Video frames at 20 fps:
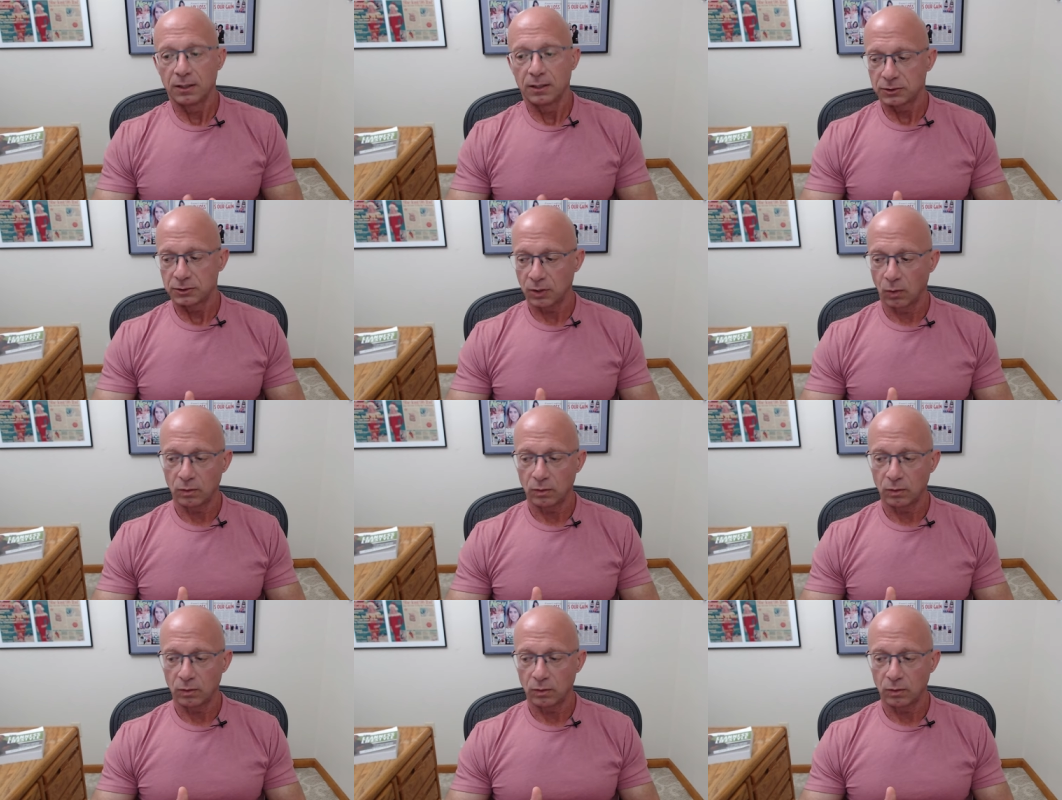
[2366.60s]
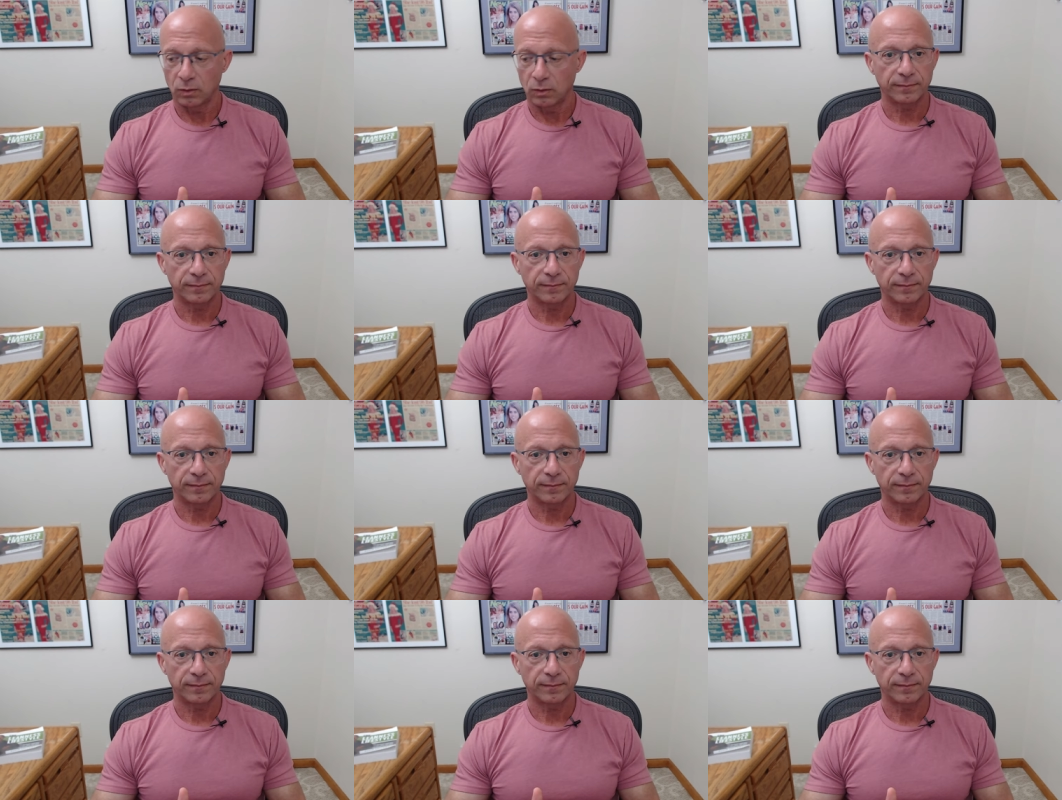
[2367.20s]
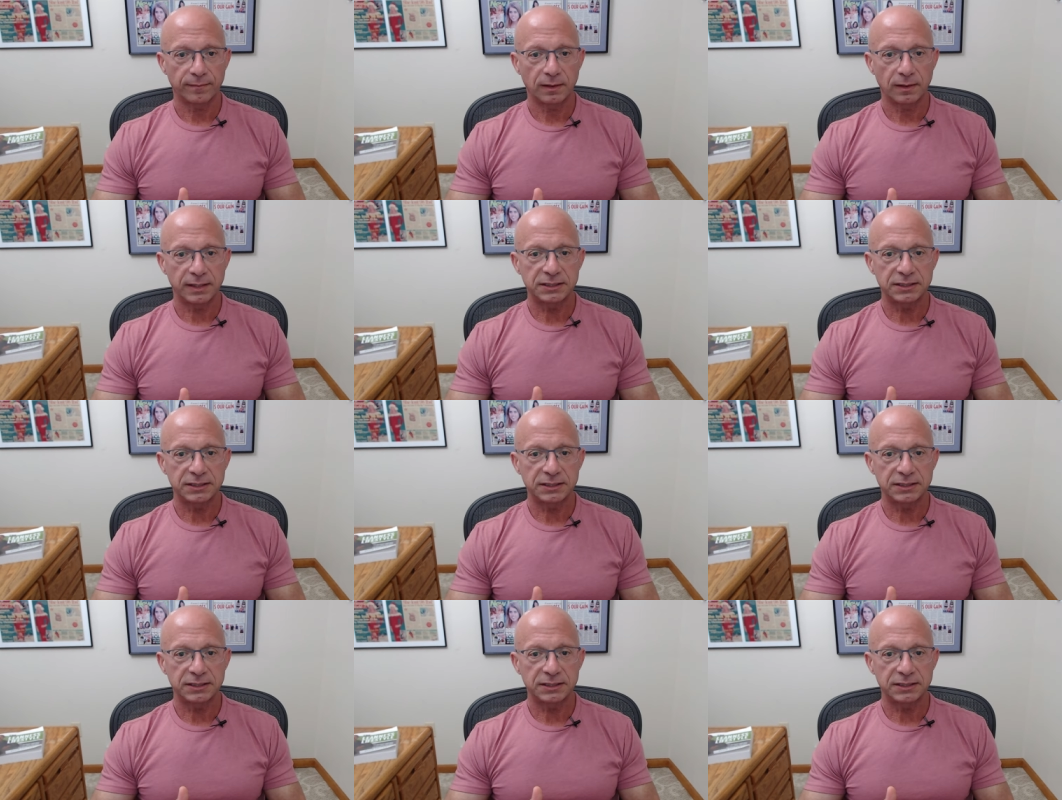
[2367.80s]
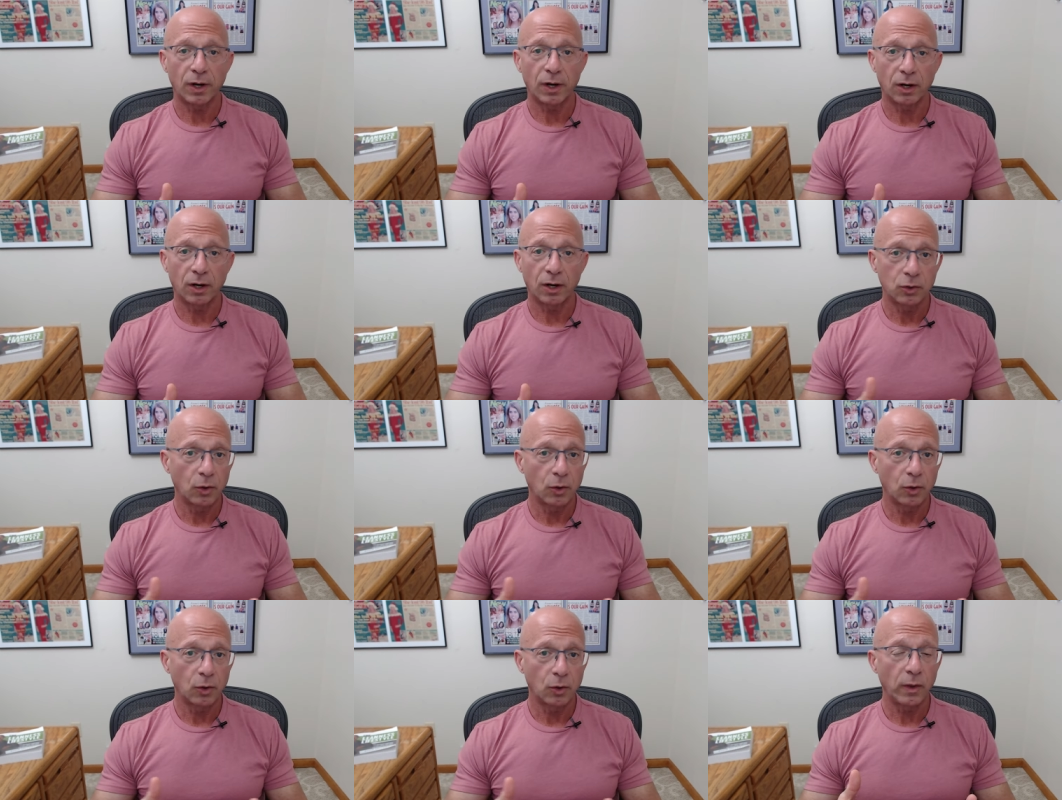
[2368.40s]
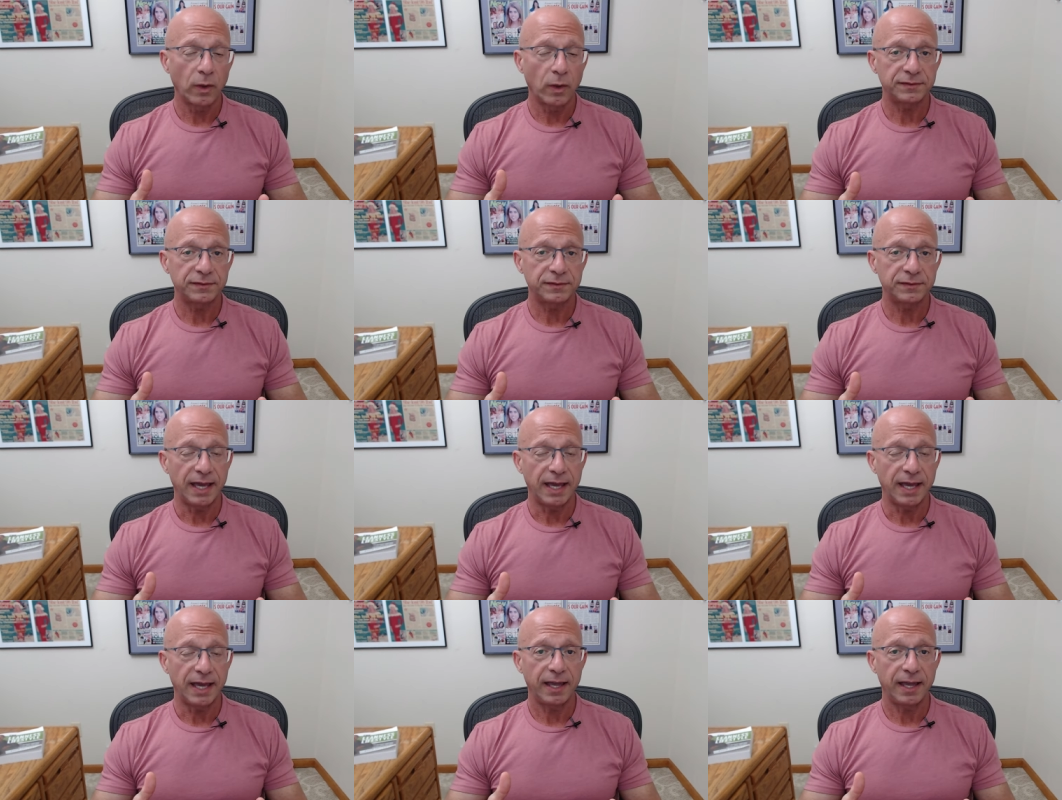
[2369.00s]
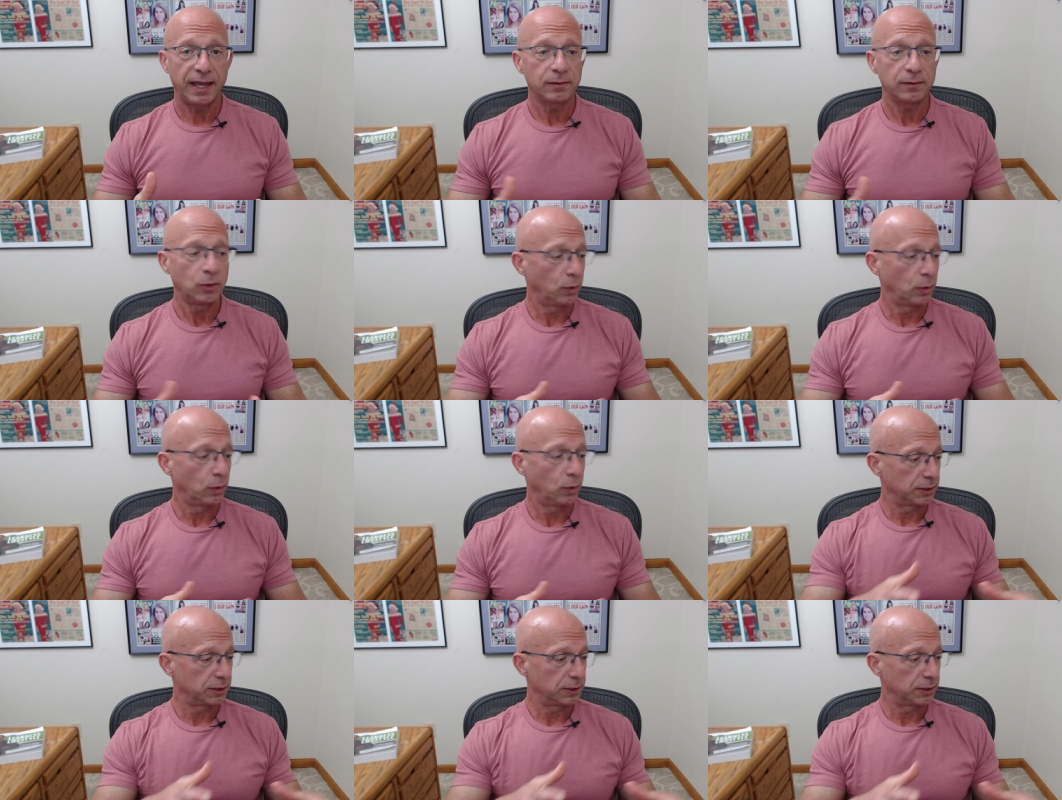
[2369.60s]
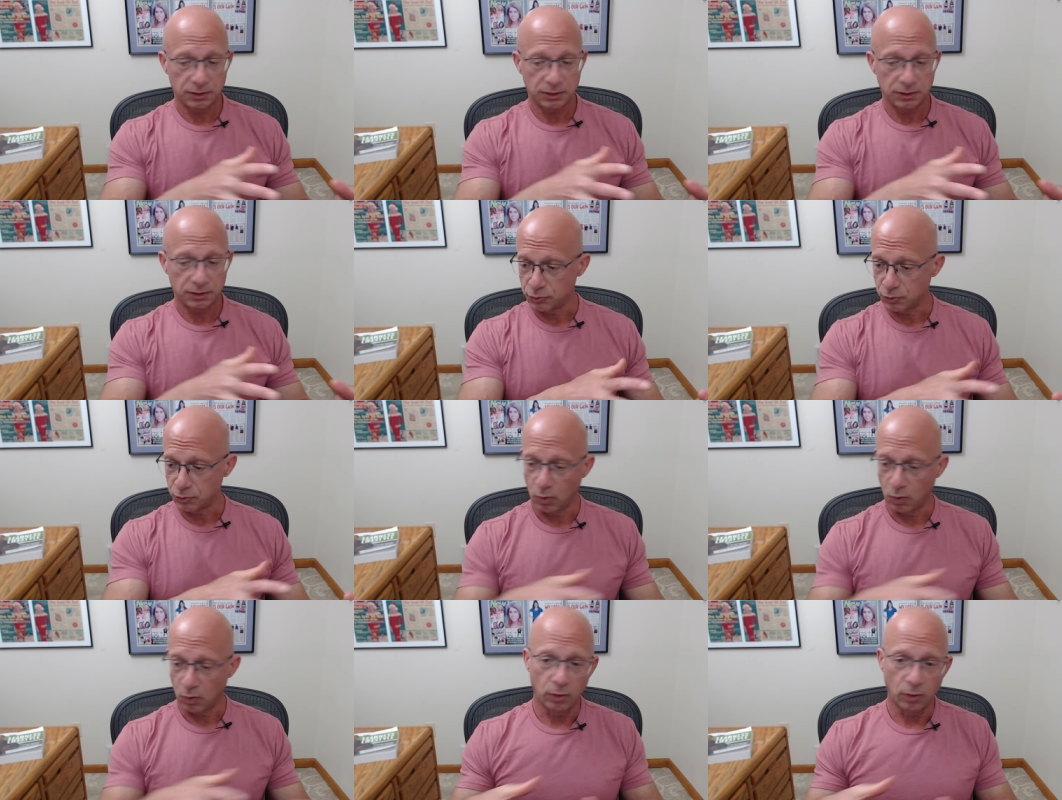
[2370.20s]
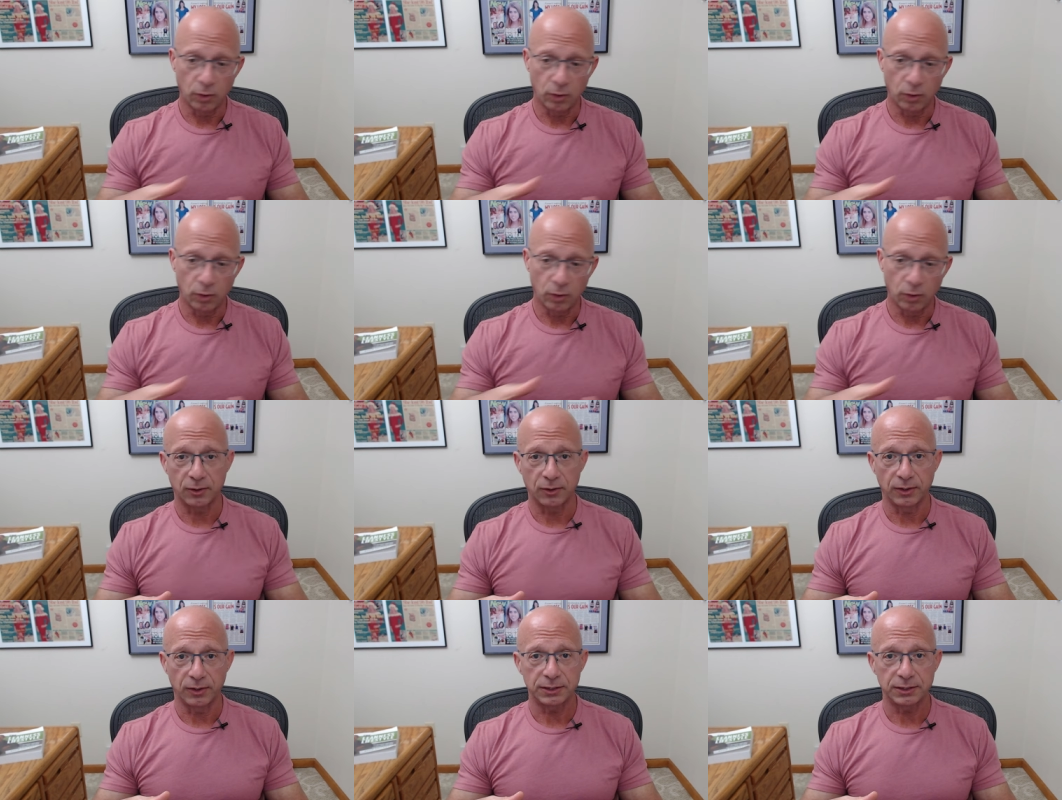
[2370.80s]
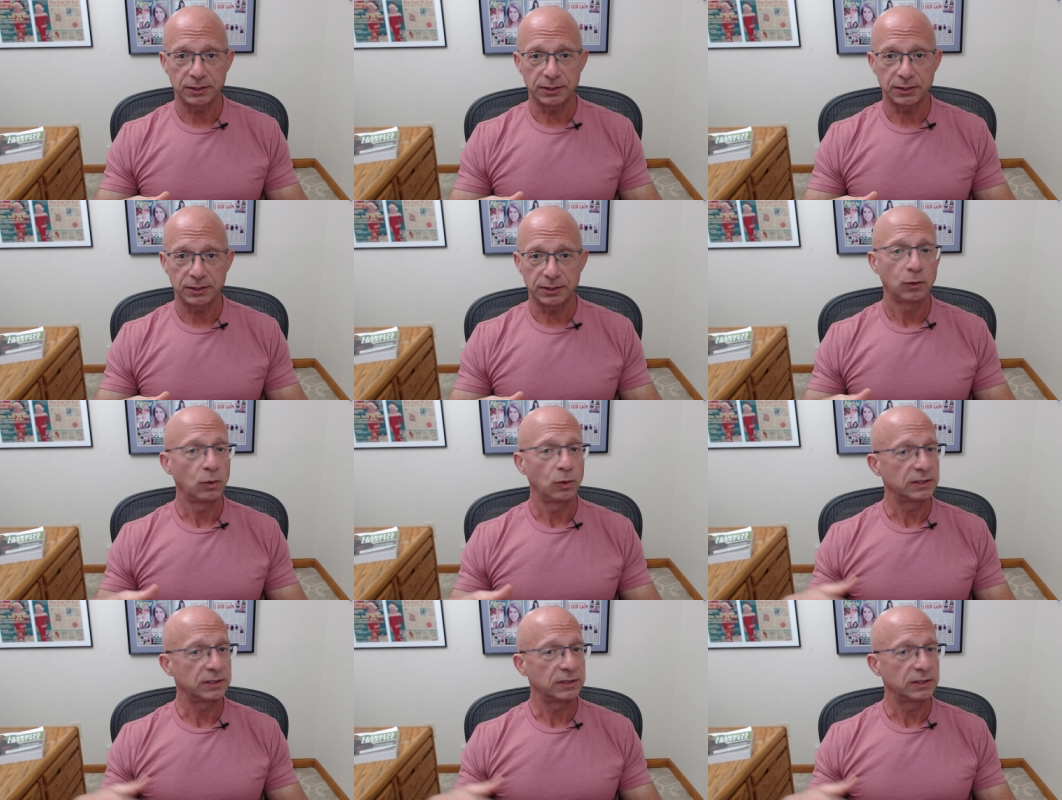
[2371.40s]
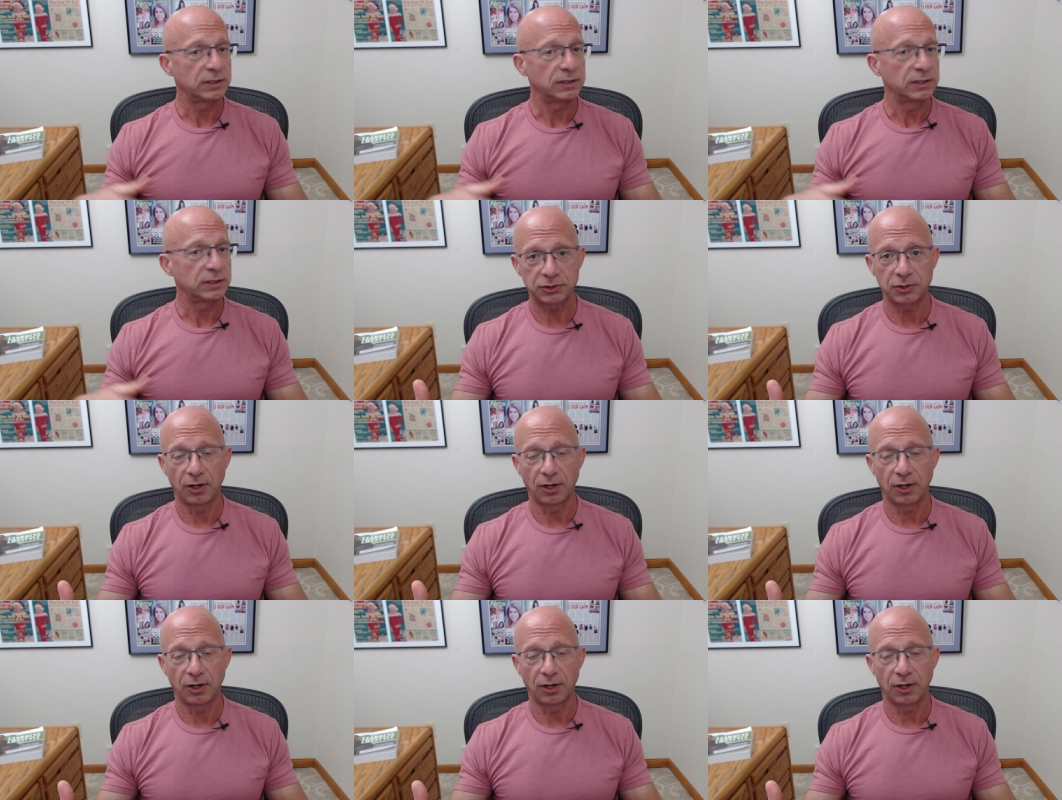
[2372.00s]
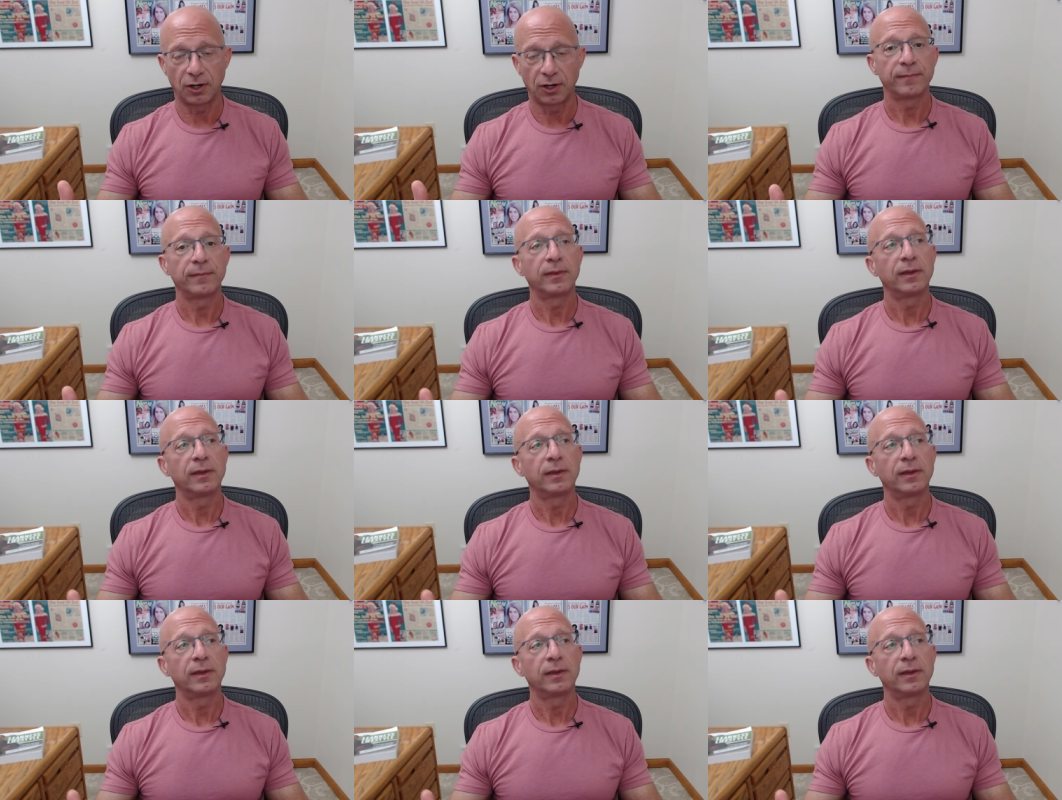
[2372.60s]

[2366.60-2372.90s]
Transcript: So let's see what our good old FDA, who is controlled by Congress, who is hamstrung,